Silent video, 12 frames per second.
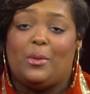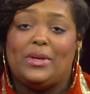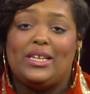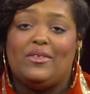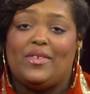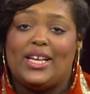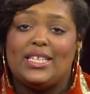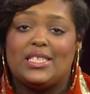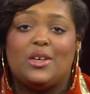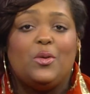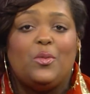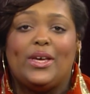many of us,
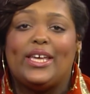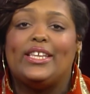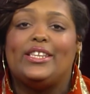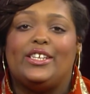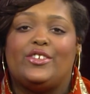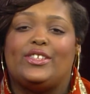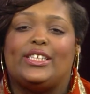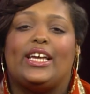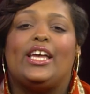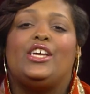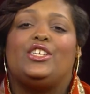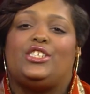we can
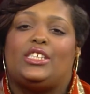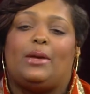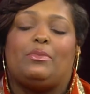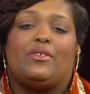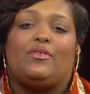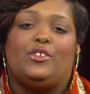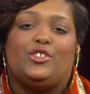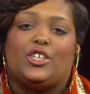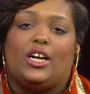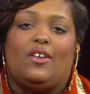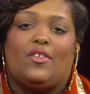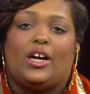literally shape the future
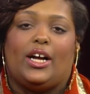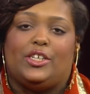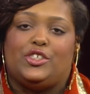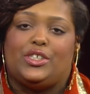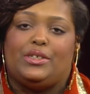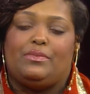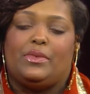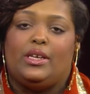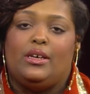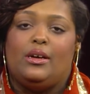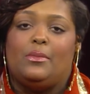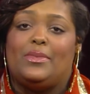of our country.
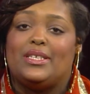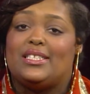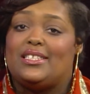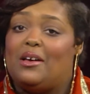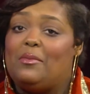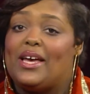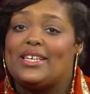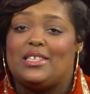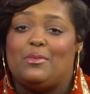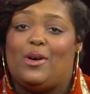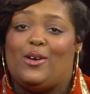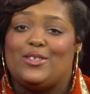But some
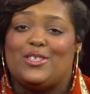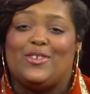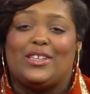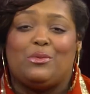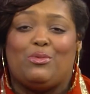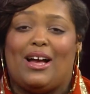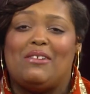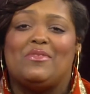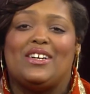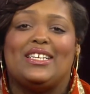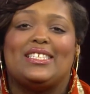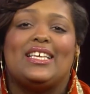exit polls during the
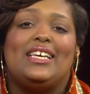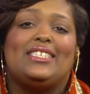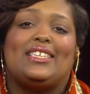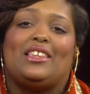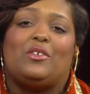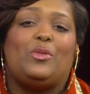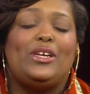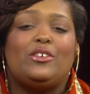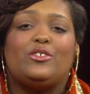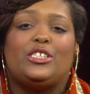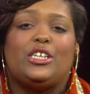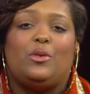primaries say that we
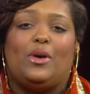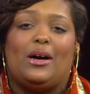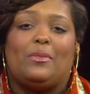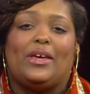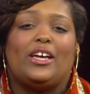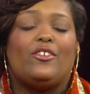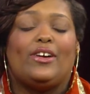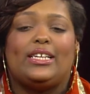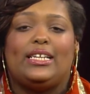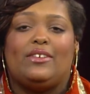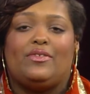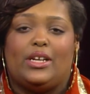don't show up in great
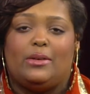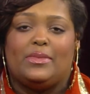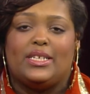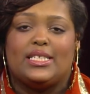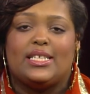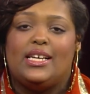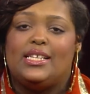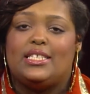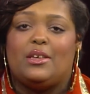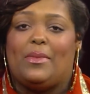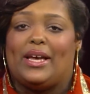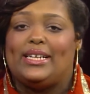enough numbers
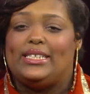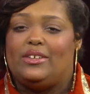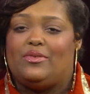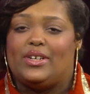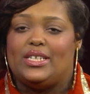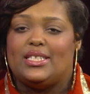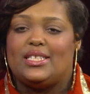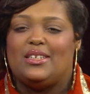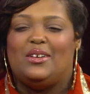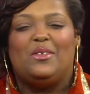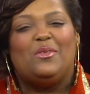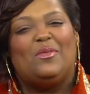to make a difference.
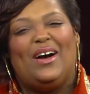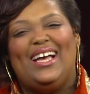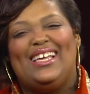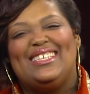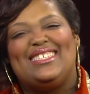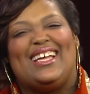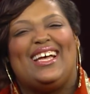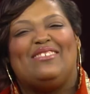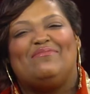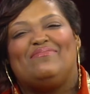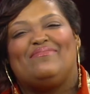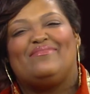Why is that?
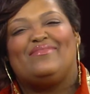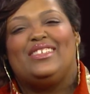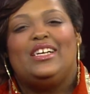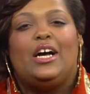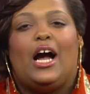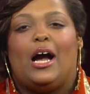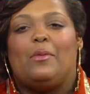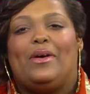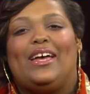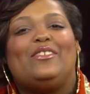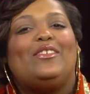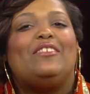Our
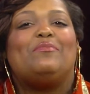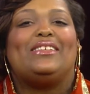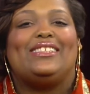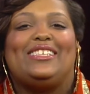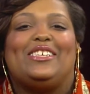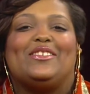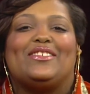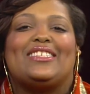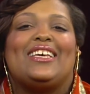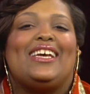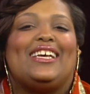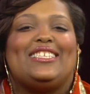panel of millennials
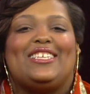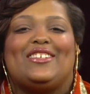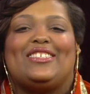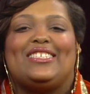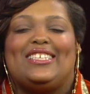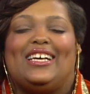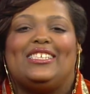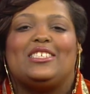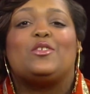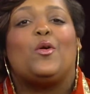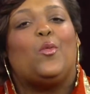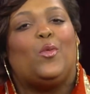is here to tell
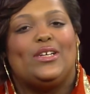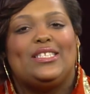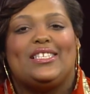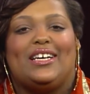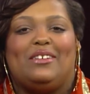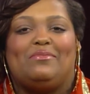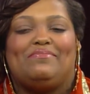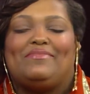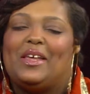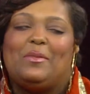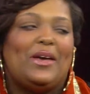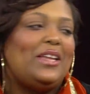us what's up.
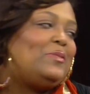Panel,